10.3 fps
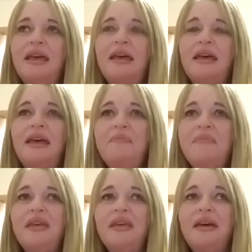I
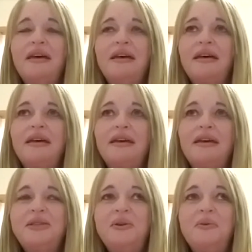don't
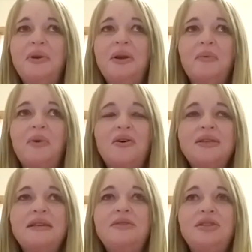know what it
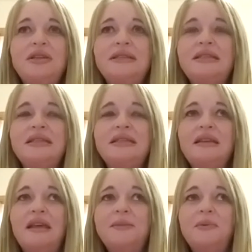was. It's just,
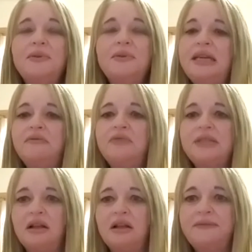I suppose, seeing
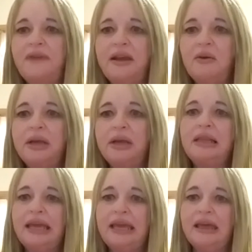results very
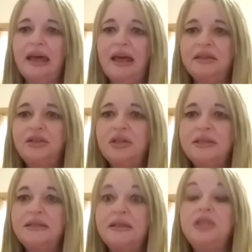quickly and
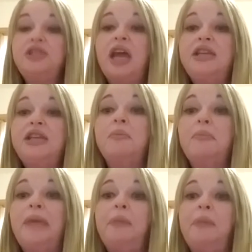just the change in
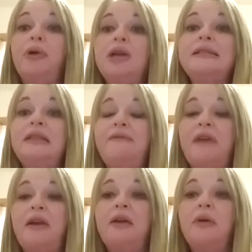me personally
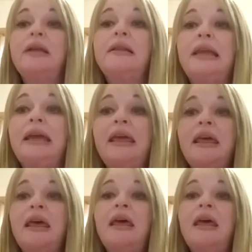very quickly.